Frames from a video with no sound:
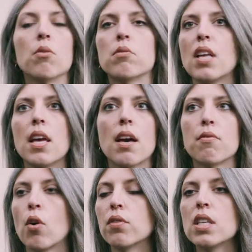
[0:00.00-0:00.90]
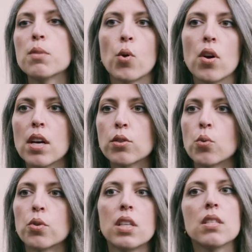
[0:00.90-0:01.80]
say I've got this product
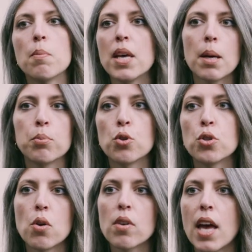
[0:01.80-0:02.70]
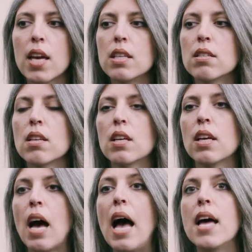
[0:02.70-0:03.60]
or this makeup to showcase,
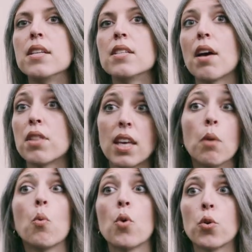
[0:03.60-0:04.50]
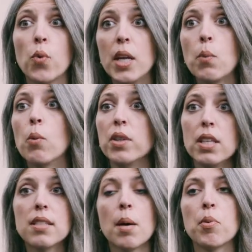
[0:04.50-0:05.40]
and I think it will work really well with
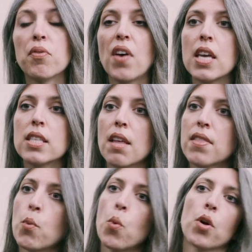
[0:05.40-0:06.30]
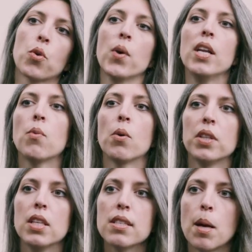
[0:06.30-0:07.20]
this type of face, and that will work really well
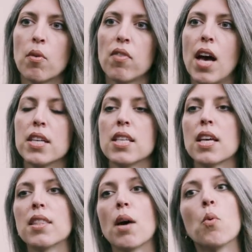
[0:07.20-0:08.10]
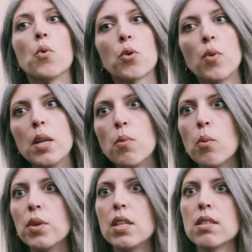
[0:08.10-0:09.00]
with this type of lighting, and that will work really
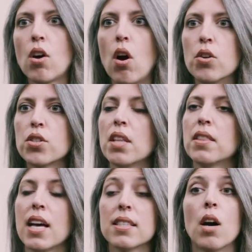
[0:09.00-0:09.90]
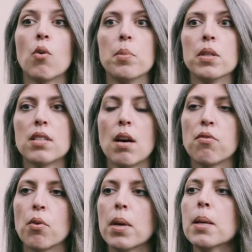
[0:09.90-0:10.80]
well with these colors, and that's how it builds up
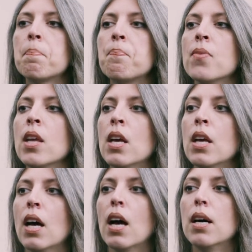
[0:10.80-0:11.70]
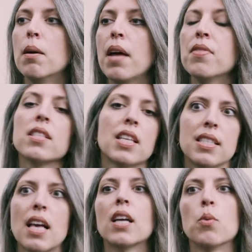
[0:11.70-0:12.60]
for me. And that's
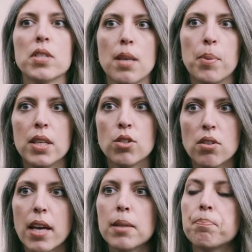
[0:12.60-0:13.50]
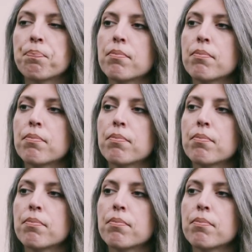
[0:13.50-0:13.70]
exactly what's happening today.